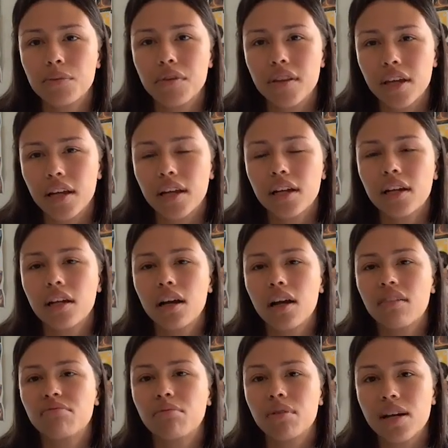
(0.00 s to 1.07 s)
within
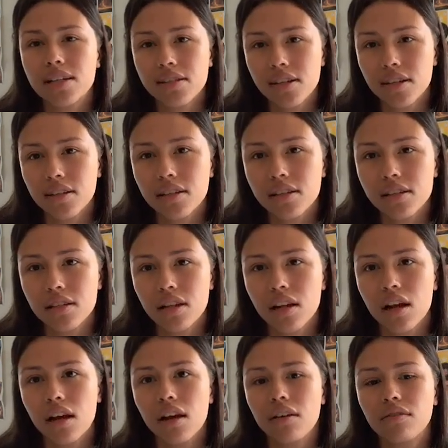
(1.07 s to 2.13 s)
of presence and
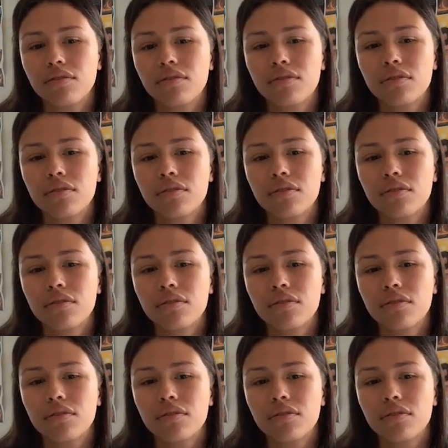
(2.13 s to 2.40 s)
of